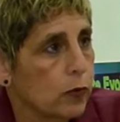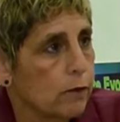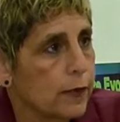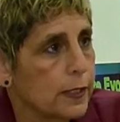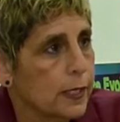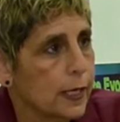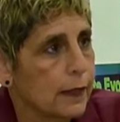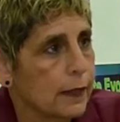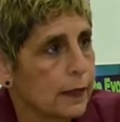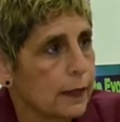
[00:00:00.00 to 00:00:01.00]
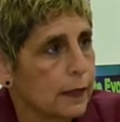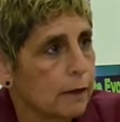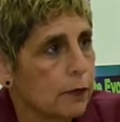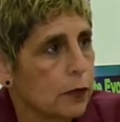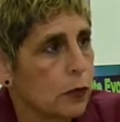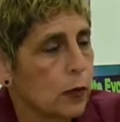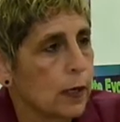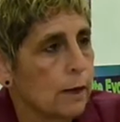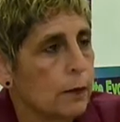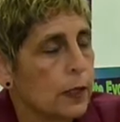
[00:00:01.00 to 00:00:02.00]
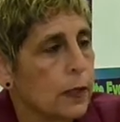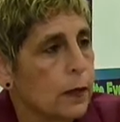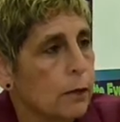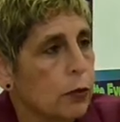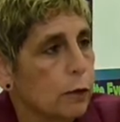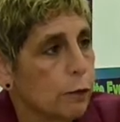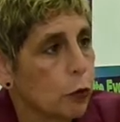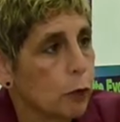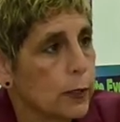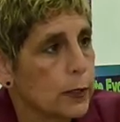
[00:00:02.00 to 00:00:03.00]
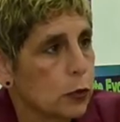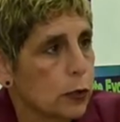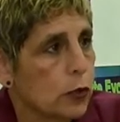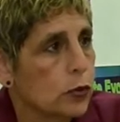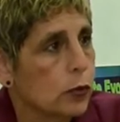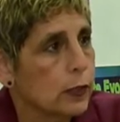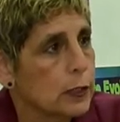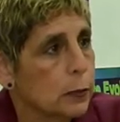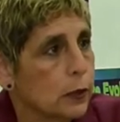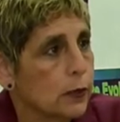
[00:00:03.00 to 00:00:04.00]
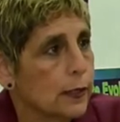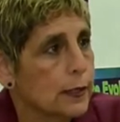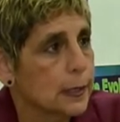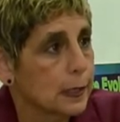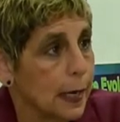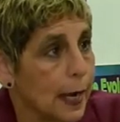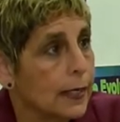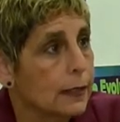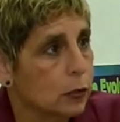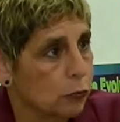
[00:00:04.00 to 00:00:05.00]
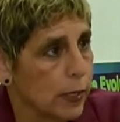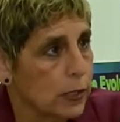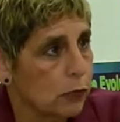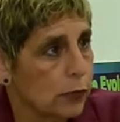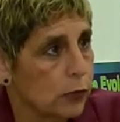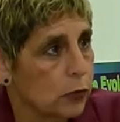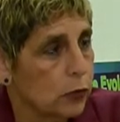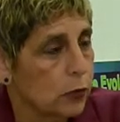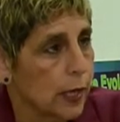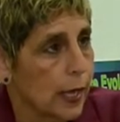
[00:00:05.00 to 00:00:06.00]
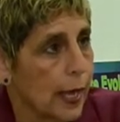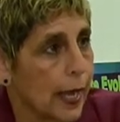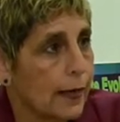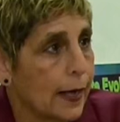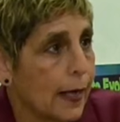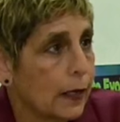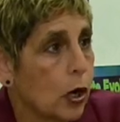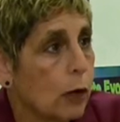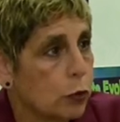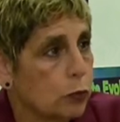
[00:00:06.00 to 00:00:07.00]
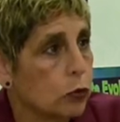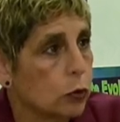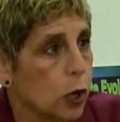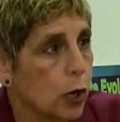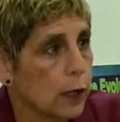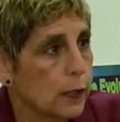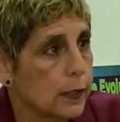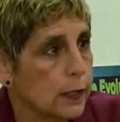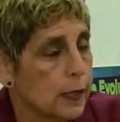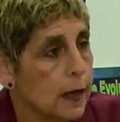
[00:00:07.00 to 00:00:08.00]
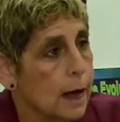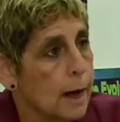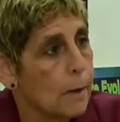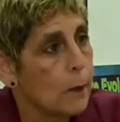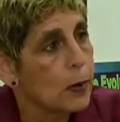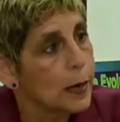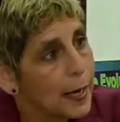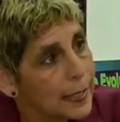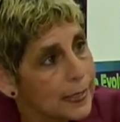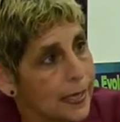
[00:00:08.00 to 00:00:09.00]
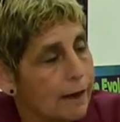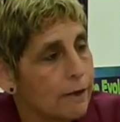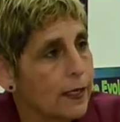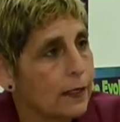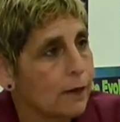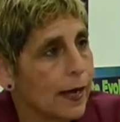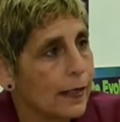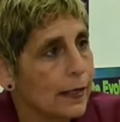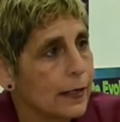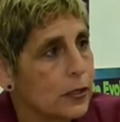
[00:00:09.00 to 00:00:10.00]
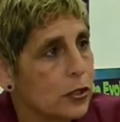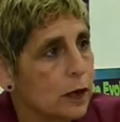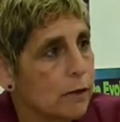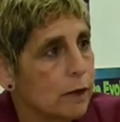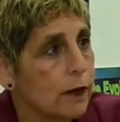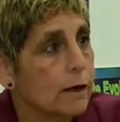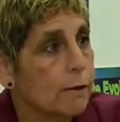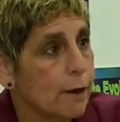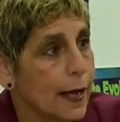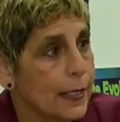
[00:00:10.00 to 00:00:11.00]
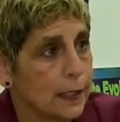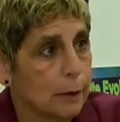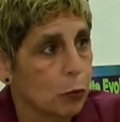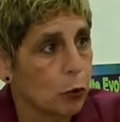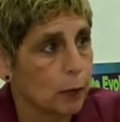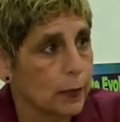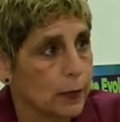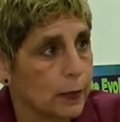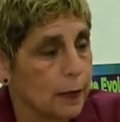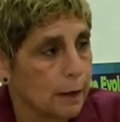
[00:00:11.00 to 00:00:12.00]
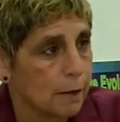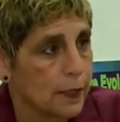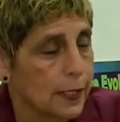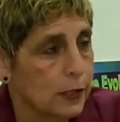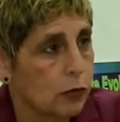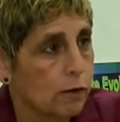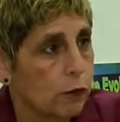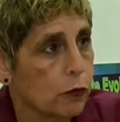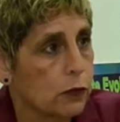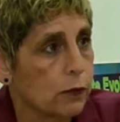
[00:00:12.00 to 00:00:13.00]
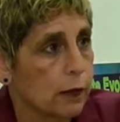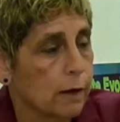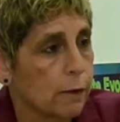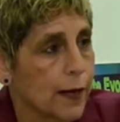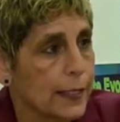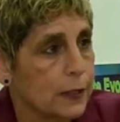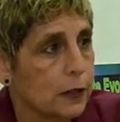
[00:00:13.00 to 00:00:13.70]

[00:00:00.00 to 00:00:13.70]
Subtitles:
or a VSAT that can give you performance or a user experience like terrestrial and at comparable costs, plus have the advantage of very fast deployment. VSATs are, of course, very fast